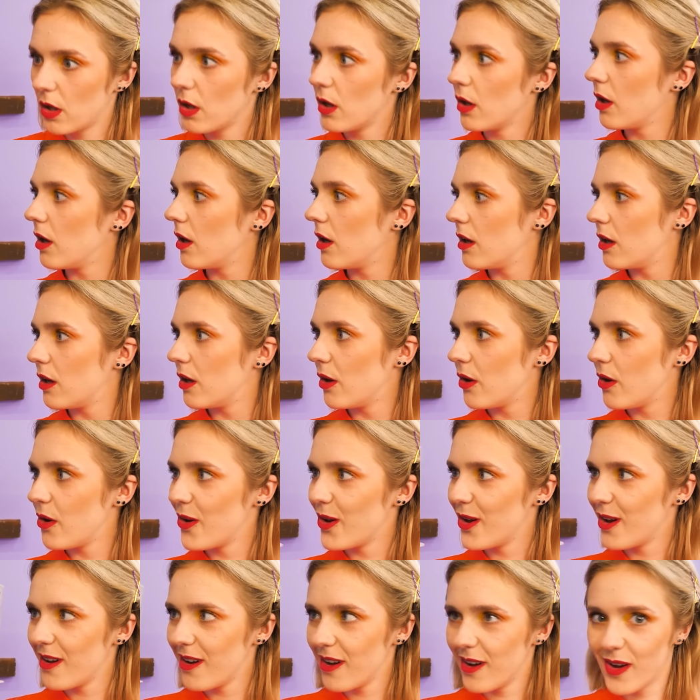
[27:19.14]
got there,
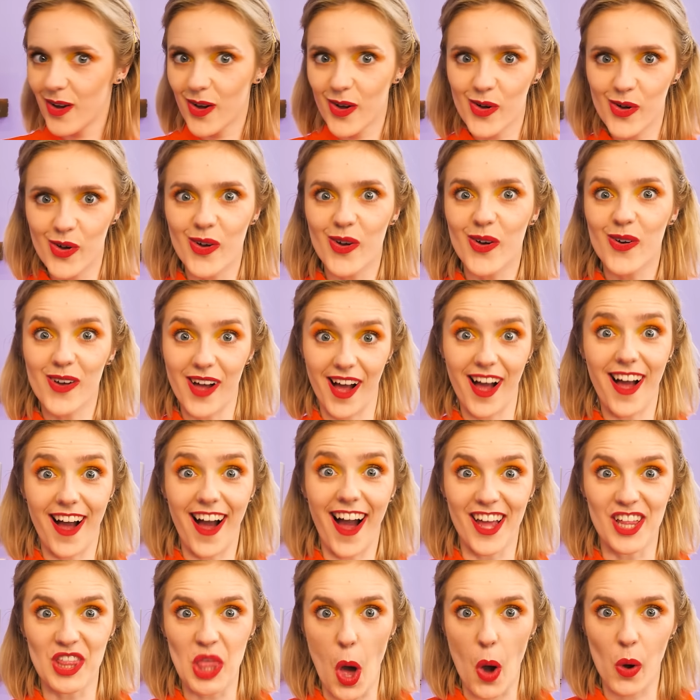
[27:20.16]
Doc? What is
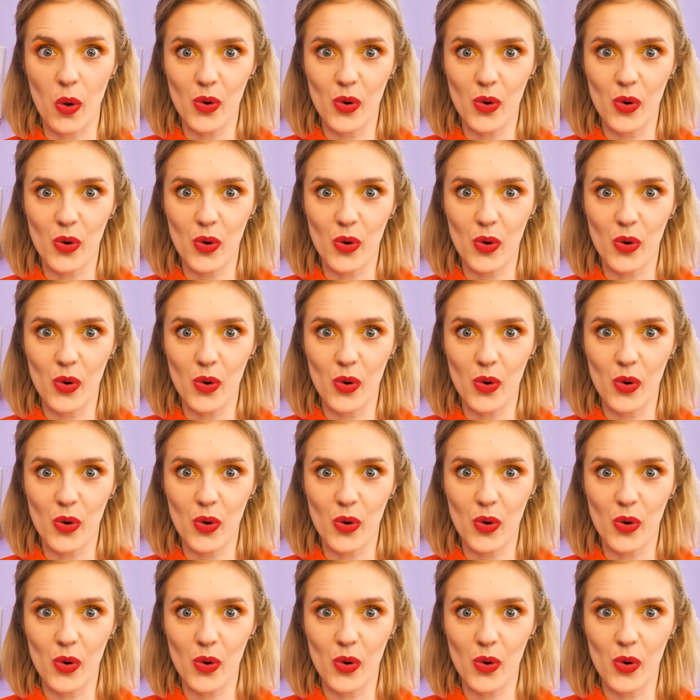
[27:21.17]
Mom up